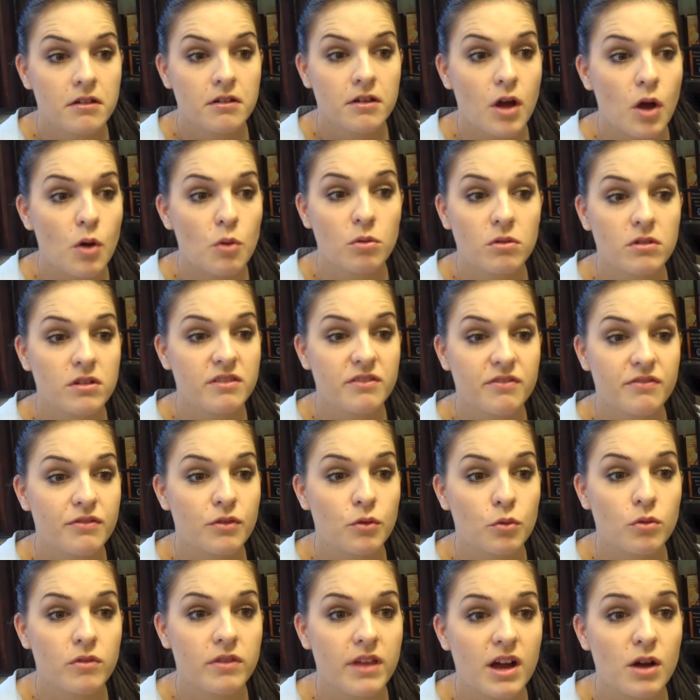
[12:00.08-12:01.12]
I wouldn't have
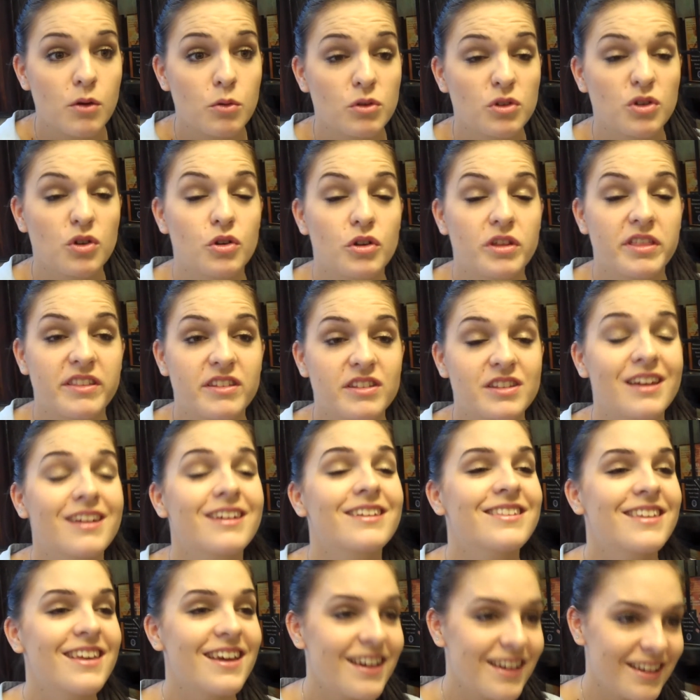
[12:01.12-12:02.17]
thought that. I would have gone in and say,
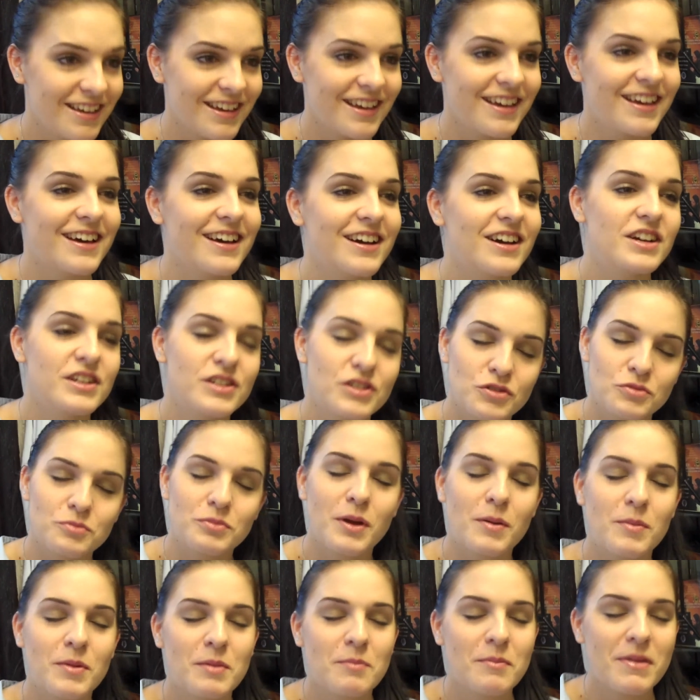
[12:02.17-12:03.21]
hey, yeah, I'll do
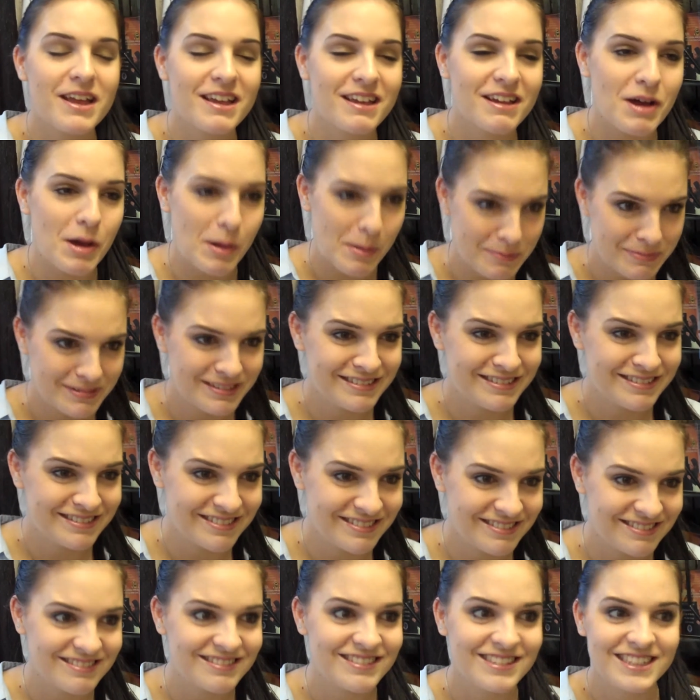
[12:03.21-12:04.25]
permanent makeup.
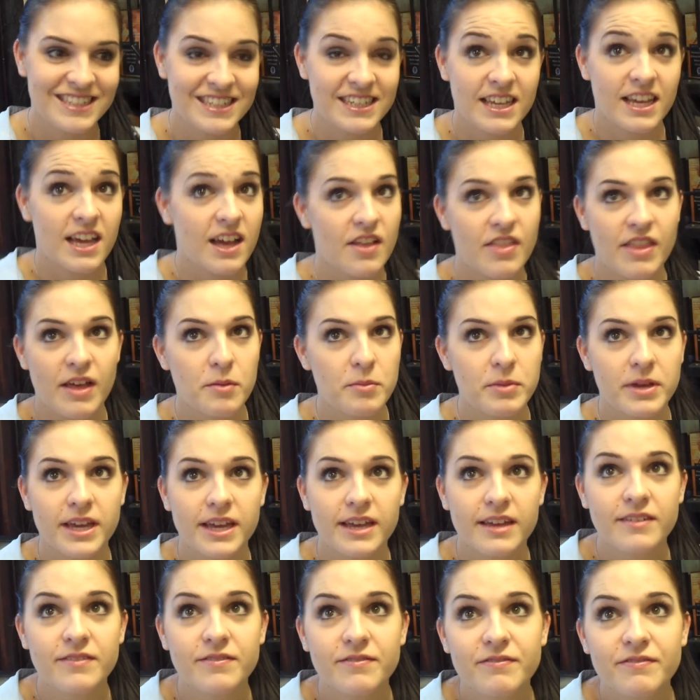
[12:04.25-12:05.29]
And that'd be
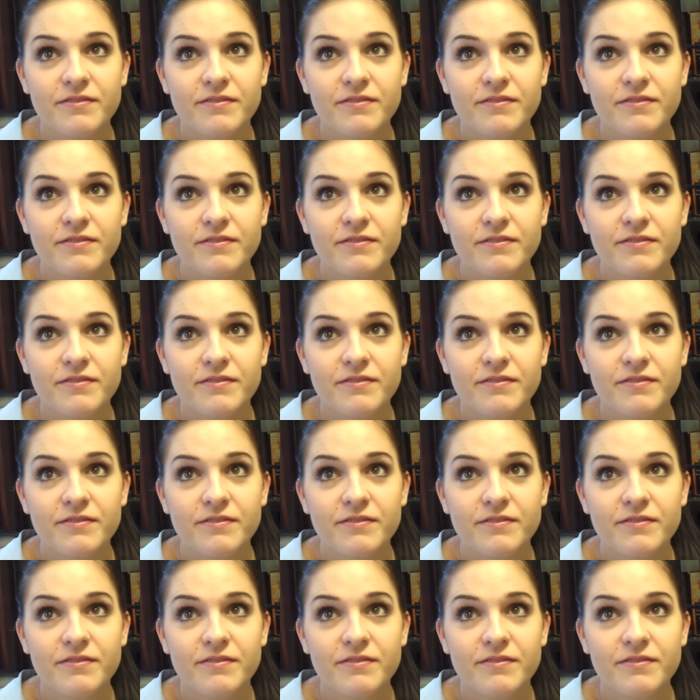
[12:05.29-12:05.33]
it.